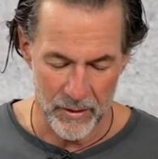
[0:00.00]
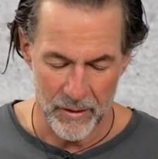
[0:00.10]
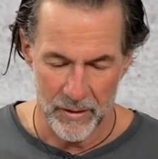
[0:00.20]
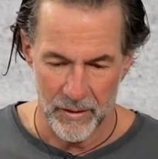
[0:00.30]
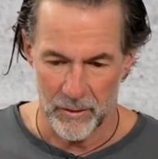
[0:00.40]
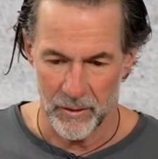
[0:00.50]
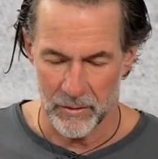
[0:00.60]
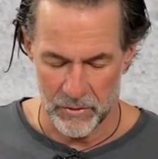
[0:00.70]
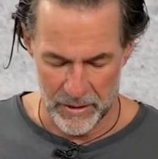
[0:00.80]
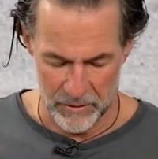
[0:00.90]
But the young
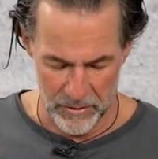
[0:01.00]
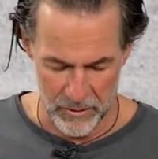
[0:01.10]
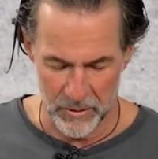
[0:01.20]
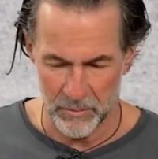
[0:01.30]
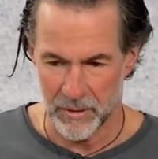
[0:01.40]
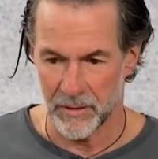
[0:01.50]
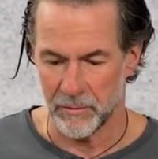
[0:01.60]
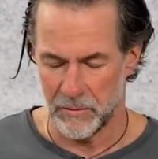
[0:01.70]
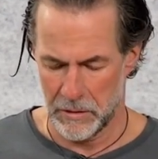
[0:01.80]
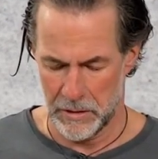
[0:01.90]
ones,
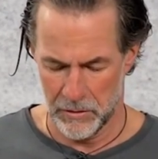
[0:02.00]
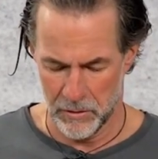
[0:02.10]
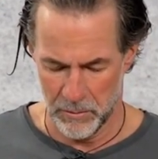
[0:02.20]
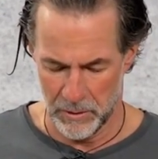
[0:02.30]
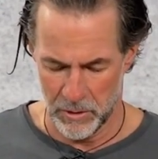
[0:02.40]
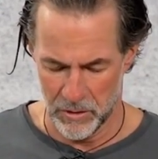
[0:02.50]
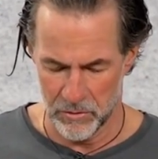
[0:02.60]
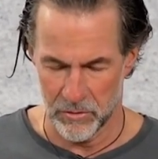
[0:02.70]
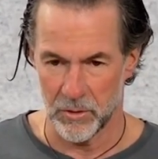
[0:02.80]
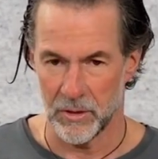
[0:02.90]
can you hear him hissing?
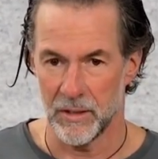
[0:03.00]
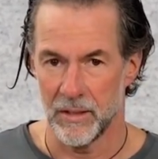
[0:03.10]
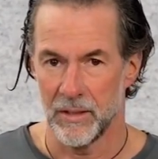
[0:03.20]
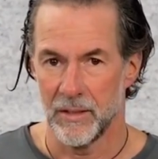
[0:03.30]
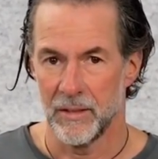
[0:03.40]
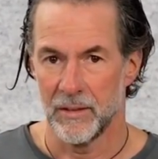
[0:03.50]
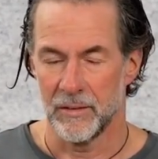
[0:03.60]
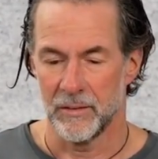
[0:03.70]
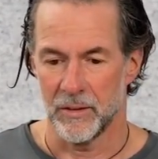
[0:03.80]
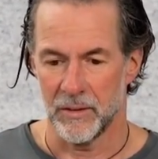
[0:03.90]

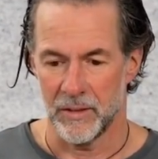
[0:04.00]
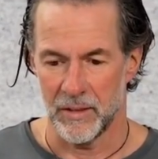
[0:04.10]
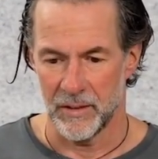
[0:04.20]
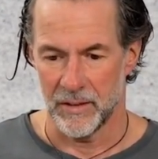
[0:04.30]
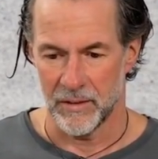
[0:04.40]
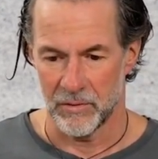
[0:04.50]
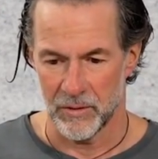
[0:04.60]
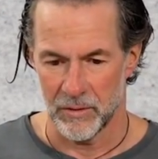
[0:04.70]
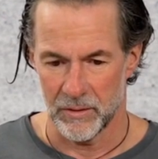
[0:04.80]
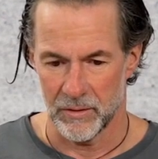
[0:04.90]
But now he's
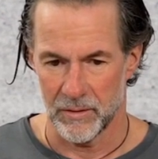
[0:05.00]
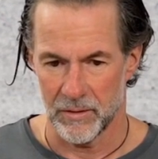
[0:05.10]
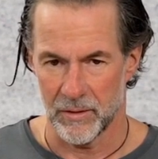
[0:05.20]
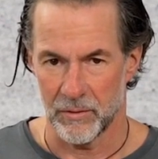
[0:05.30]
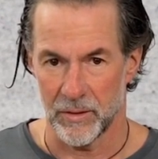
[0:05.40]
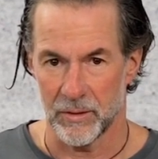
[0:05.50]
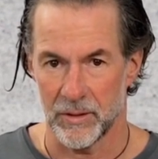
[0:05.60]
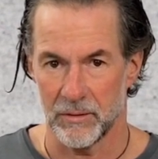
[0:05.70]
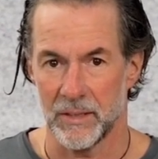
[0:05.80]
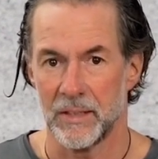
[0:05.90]
hissing again.
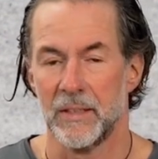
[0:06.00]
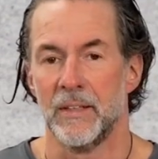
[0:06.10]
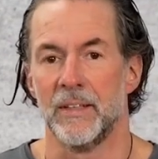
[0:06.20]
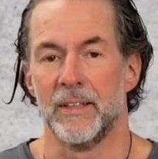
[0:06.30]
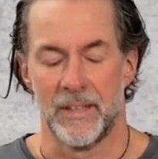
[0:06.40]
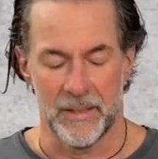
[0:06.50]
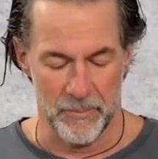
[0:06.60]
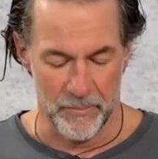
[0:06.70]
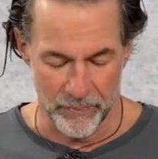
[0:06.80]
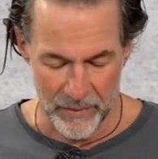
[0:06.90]
He
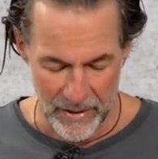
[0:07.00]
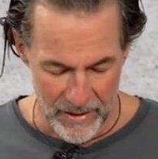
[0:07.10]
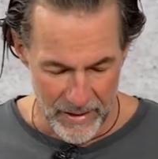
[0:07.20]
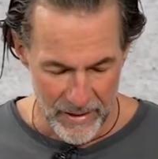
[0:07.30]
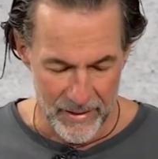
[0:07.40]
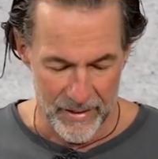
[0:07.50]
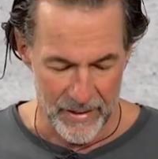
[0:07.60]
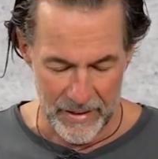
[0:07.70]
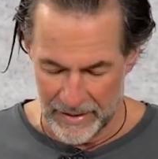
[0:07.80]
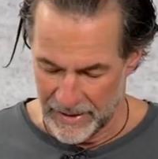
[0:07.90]
also greeted me
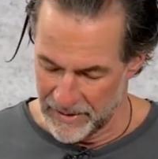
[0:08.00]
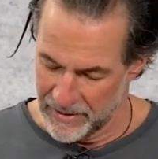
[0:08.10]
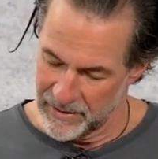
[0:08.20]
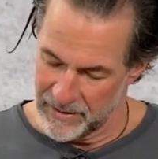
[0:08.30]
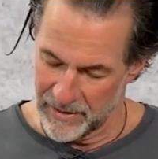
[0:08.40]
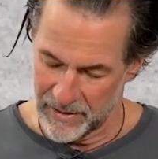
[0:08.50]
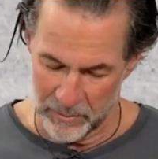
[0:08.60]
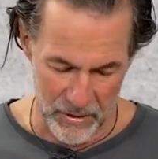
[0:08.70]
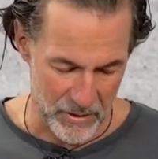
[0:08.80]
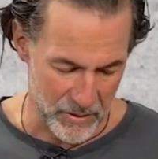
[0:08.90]

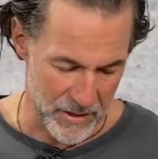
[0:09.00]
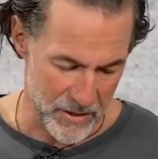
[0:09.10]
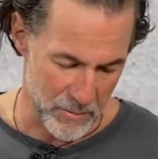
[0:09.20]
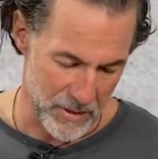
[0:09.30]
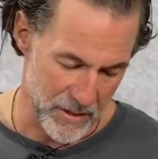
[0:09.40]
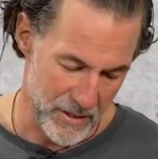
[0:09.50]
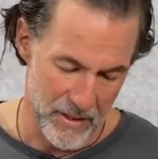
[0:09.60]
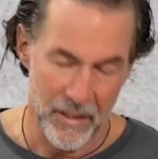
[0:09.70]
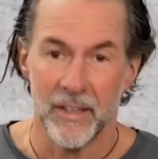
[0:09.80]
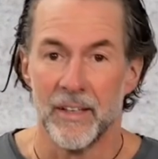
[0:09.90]
nicely when I
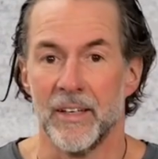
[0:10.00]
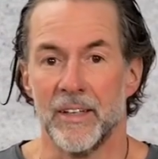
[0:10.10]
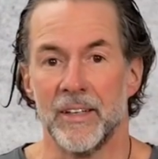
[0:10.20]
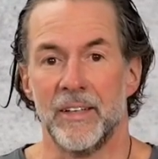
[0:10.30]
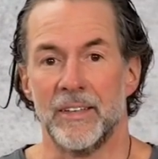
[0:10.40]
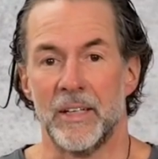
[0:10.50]
took him out.